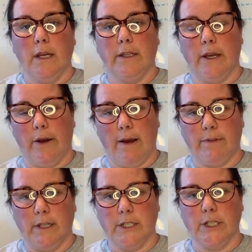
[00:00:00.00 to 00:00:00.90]
have
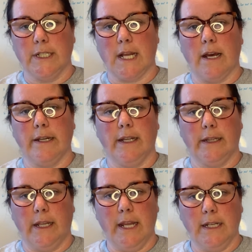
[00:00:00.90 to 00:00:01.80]
lunch inside and
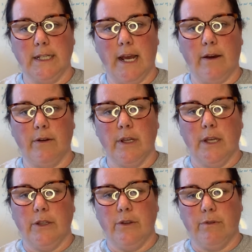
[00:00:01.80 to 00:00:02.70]
get the kids out,
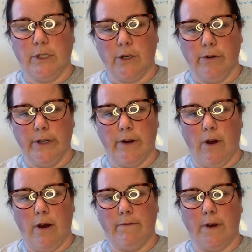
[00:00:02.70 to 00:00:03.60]
you could turn it
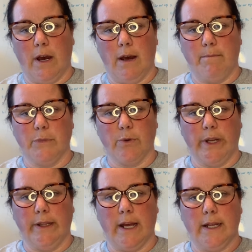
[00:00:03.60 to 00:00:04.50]
off
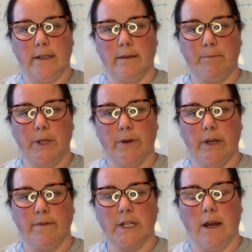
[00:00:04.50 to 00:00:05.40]
during that period
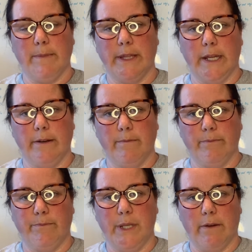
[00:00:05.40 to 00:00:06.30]
of time and then
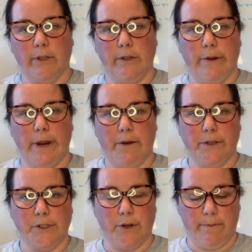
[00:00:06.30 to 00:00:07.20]
be able to know how
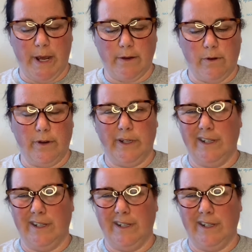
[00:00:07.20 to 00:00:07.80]
to turn it back on.